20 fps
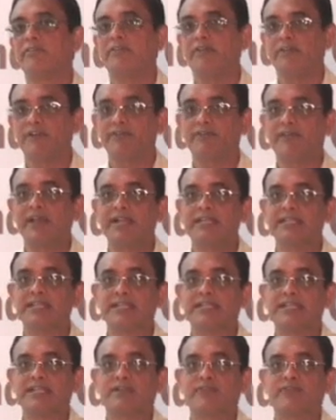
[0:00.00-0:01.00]
we will find
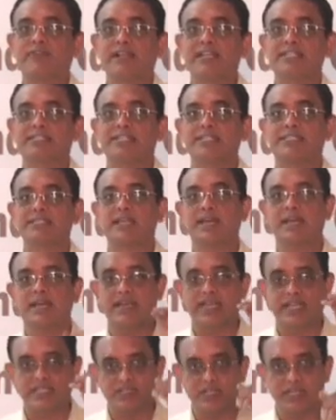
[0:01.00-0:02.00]
that the reflexes are
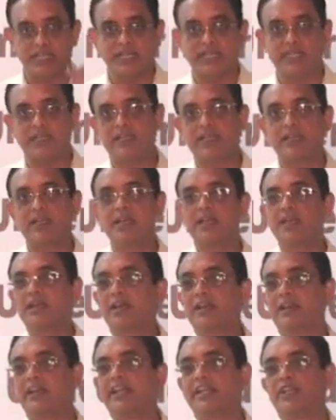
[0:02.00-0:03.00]
actually
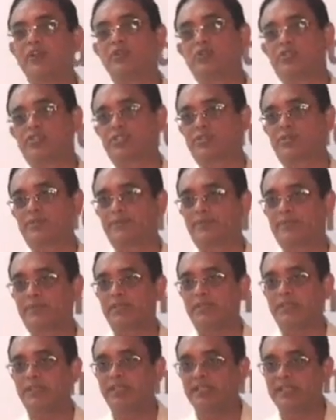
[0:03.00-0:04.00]
reduced.
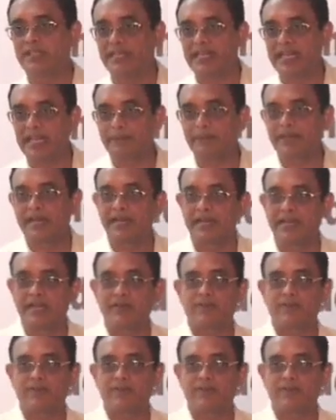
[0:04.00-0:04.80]
The deep tendon